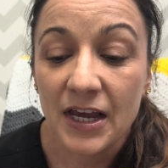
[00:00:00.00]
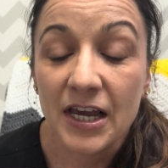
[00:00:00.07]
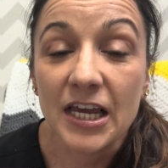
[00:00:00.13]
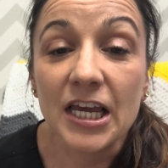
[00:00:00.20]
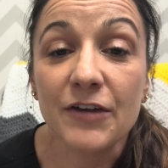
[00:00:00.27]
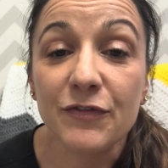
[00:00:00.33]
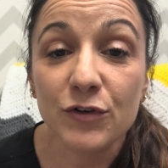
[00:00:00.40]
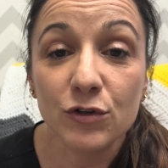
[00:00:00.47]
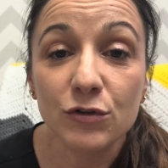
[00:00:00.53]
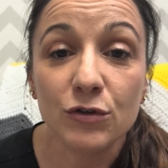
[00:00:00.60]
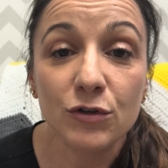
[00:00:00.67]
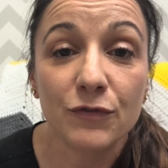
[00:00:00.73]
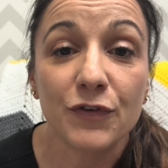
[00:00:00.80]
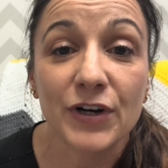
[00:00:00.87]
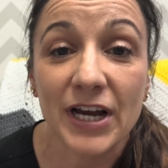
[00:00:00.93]
If you
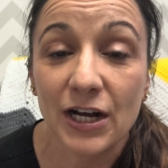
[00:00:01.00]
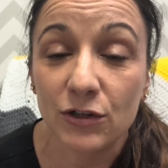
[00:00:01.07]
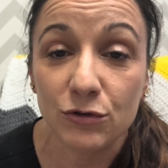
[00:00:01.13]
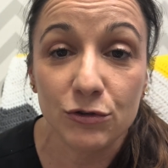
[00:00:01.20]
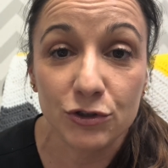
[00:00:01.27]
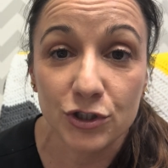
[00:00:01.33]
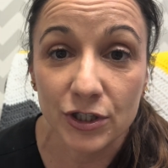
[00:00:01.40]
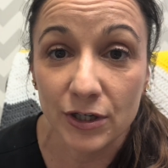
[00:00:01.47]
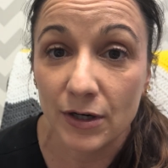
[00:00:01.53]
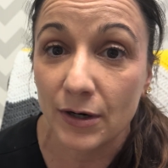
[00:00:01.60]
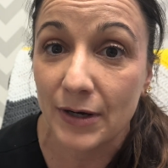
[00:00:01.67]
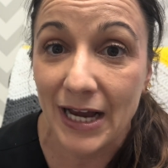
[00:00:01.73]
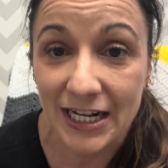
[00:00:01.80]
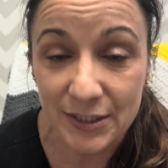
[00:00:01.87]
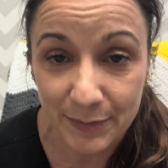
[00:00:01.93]
lose your
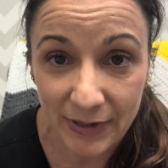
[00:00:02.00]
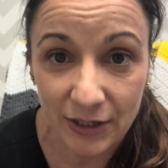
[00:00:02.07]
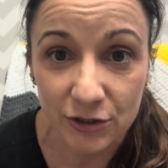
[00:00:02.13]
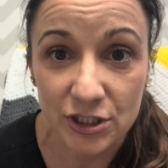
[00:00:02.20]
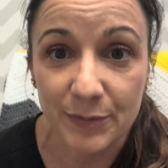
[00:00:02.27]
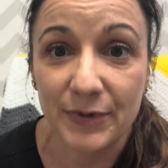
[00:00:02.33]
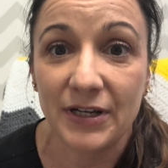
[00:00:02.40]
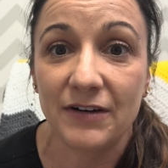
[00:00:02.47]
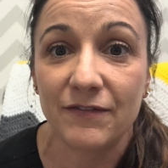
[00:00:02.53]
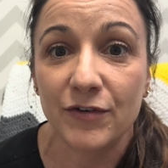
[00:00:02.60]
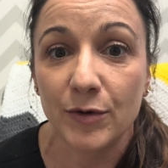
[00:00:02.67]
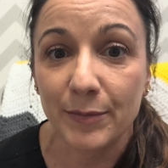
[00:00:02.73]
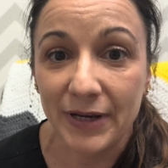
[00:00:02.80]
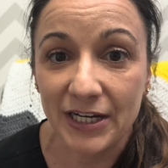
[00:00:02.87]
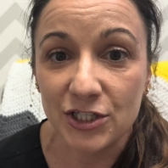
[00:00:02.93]
cat's microchip
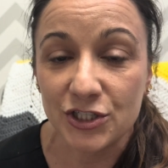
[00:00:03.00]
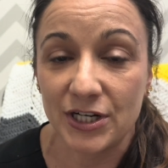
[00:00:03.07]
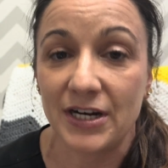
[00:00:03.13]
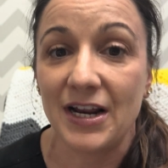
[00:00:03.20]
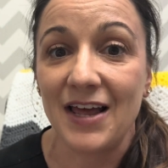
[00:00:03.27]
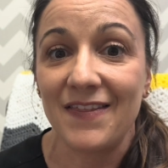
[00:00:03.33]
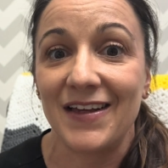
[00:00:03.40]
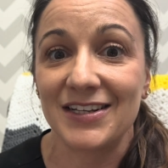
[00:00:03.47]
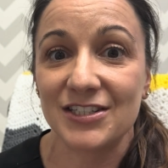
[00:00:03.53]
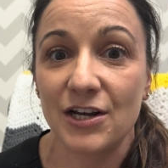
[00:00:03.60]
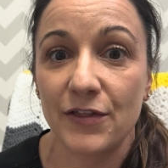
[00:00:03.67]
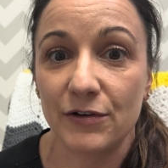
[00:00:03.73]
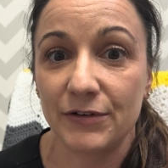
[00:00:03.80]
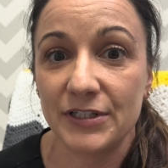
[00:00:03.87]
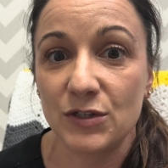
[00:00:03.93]
information, that's
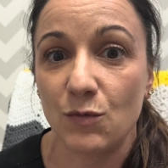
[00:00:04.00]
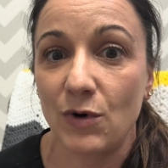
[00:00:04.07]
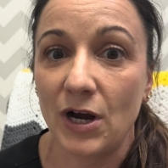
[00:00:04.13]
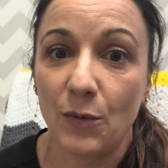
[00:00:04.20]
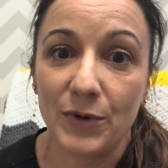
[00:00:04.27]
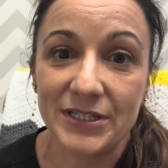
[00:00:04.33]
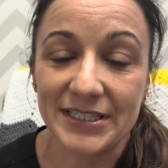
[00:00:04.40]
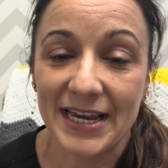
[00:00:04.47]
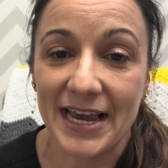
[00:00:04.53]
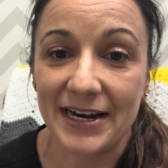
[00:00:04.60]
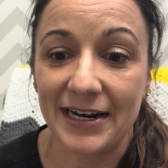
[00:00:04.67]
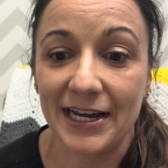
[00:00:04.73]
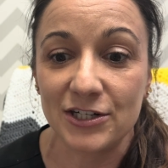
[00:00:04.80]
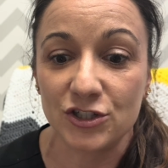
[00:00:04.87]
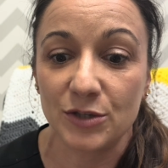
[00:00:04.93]
another reason why we scan it,
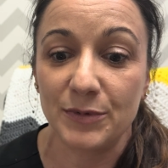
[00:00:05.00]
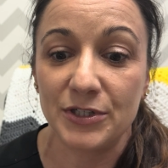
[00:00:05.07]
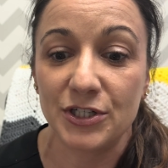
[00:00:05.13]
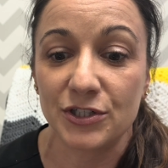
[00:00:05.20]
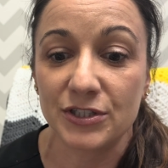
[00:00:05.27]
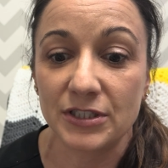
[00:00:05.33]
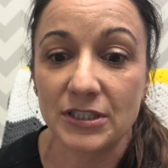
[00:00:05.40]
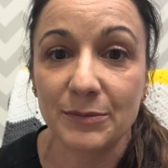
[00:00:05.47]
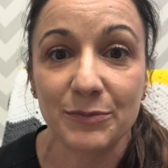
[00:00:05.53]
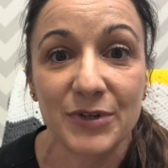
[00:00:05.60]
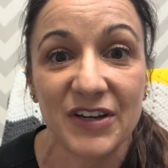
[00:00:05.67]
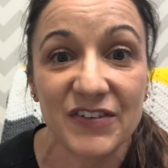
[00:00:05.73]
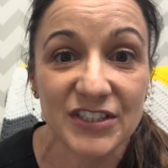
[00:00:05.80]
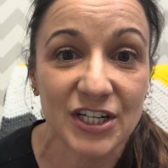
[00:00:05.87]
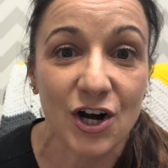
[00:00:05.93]
enter them into your system.
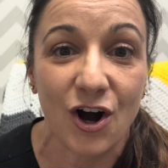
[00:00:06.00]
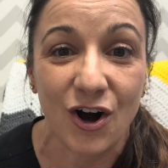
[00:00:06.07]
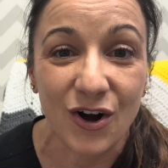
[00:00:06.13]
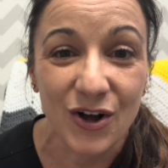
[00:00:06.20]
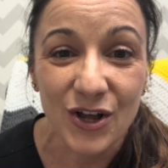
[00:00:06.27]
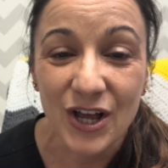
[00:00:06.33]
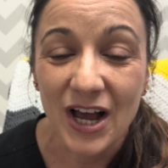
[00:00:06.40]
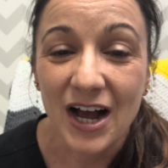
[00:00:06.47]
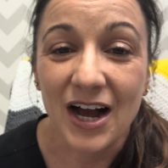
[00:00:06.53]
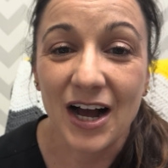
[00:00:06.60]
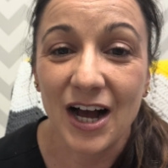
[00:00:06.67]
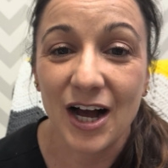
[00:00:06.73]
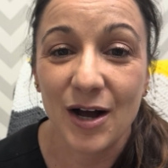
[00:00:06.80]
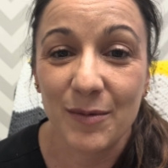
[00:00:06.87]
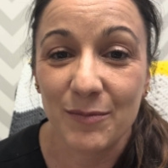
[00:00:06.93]
Give us a call.
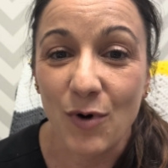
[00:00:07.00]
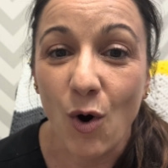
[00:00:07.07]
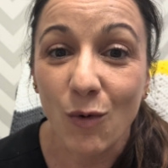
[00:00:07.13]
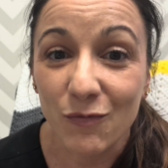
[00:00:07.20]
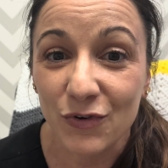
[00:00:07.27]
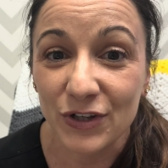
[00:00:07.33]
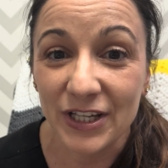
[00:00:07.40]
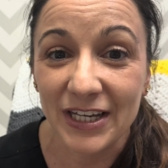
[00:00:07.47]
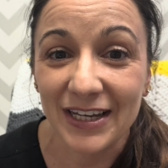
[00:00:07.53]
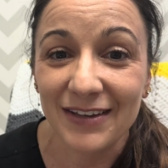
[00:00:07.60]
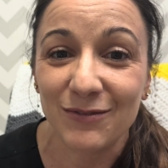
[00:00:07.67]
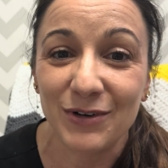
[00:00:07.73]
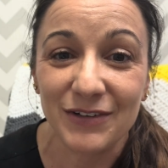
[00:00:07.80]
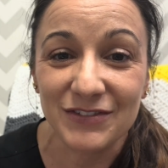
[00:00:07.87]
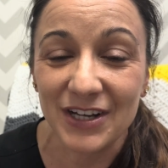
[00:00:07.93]
Hopefully,
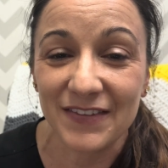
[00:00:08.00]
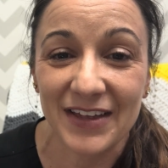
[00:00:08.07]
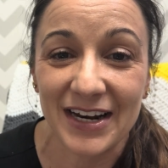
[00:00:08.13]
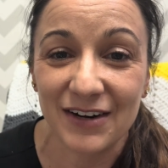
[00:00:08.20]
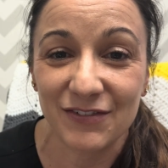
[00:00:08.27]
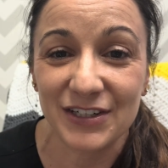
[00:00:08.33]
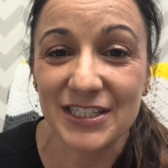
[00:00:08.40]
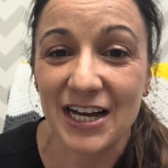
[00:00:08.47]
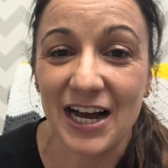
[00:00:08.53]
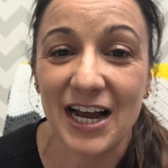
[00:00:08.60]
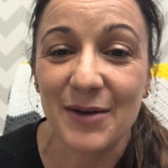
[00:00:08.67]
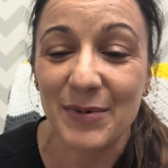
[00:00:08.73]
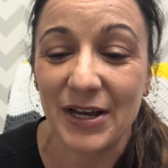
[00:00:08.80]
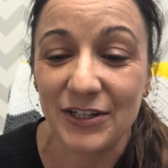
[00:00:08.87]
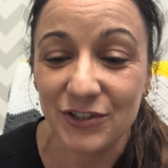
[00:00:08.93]
we've done that every
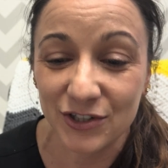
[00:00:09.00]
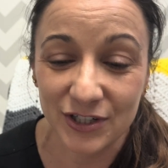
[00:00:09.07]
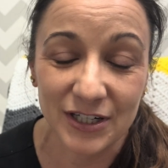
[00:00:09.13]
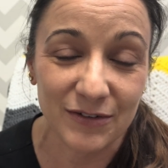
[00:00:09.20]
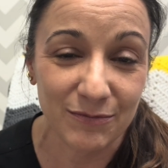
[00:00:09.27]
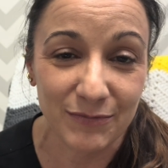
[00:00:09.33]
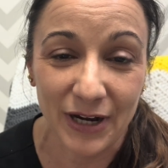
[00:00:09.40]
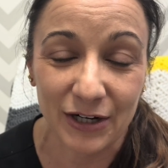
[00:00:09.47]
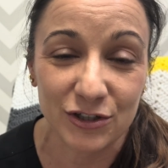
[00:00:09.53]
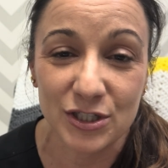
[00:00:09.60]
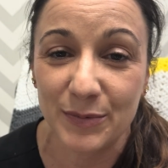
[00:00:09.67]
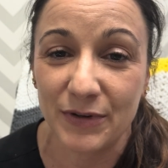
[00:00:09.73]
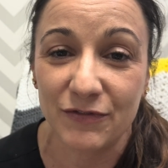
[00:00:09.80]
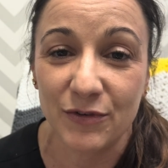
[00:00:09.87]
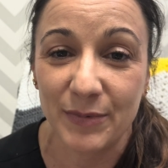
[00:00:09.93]
time, and your
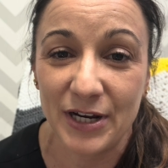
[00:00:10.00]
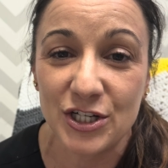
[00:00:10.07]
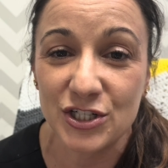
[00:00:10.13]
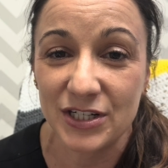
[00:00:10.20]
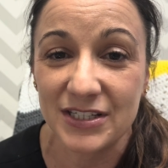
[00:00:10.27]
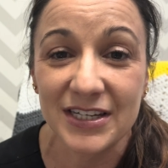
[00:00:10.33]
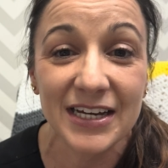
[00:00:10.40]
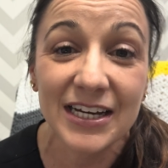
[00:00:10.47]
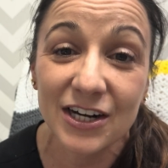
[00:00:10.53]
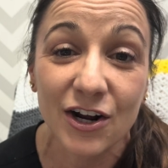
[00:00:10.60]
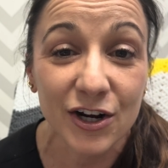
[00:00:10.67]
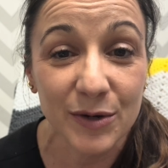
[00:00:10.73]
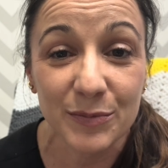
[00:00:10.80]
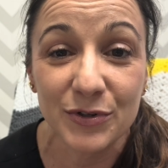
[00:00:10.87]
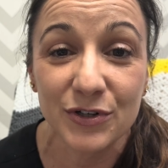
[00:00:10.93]
microchip information is in our
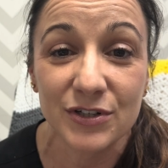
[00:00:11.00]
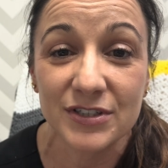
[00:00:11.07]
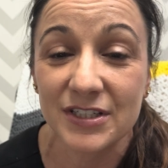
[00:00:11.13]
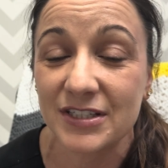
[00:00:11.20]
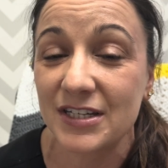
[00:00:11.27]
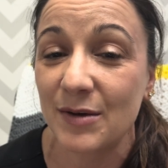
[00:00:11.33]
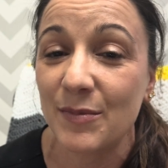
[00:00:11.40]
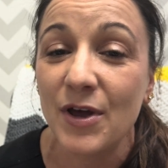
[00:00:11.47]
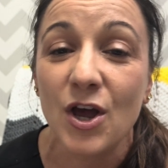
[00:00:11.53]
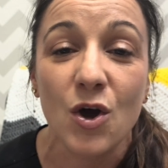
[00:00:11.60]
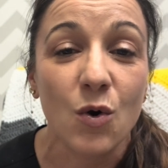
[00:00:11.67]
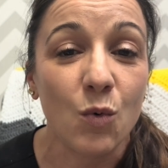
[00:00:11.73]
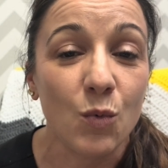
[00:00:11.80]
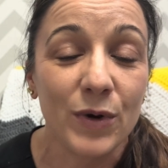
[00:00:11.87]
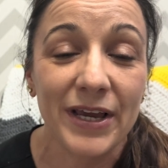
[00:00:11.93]
computer system.
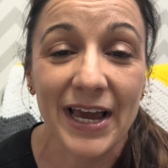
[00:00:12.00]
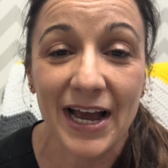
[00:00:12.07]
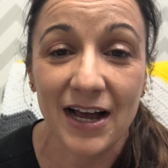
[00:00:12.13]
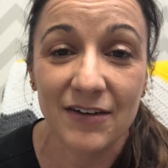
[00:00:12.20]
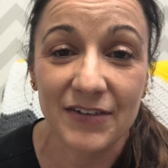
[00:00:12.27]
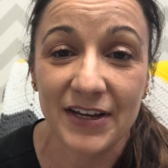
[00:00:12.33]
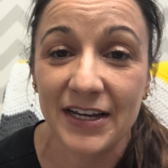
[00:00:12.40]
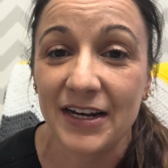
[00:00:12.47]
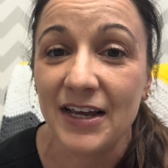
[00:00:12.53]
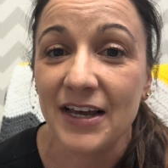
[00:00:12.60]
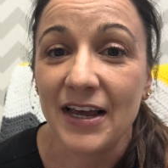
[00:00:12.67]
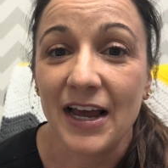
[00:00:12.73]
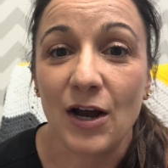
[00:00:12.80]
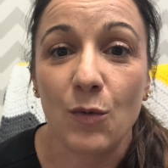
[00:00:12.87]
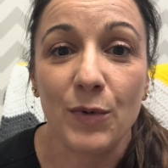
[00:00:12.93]
We have it,
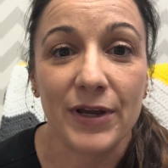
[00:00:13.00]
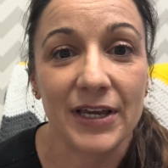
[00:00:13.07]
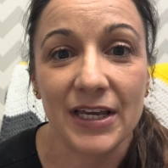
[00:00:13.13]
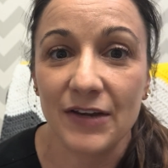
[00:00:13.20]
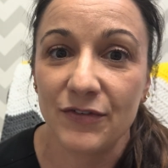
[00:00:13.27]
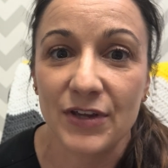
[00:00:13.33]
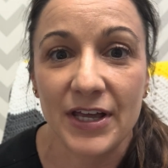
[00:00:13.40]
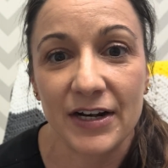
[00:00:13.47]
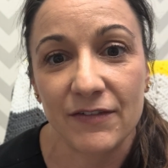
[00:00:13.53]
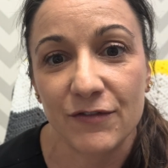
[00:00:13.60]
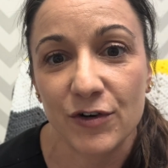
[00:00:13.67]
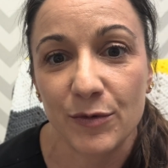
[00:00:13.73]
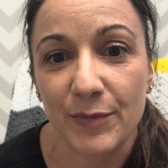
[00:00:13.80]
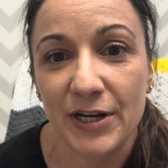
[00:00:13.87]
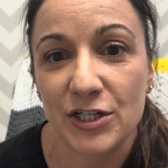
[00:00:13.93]
and we can give you that
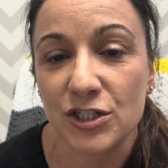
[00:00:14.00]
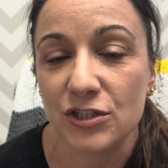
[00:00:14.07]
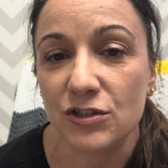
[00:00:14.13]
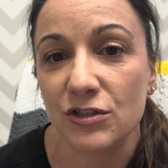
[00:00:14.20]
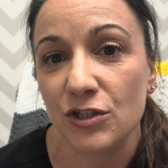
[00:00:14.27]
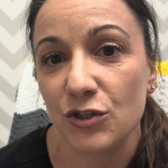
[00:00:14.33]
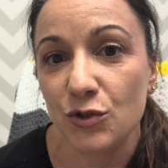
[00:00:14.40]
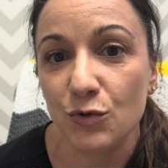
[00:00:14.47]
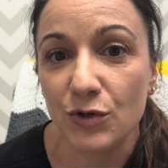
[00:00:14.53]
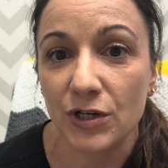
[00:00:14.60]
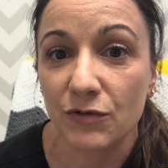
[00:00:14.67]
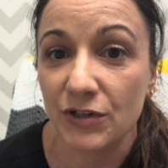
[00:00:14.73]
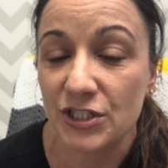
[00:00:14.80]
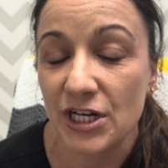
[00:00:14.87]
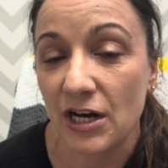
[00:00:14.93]
information so that you can
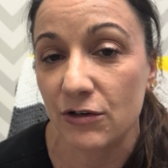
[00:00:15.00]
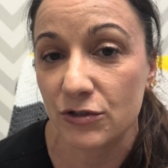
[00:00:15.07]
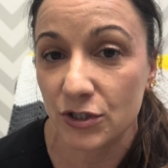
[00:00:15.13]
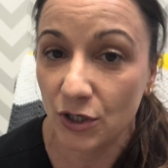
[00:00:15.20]
reach out to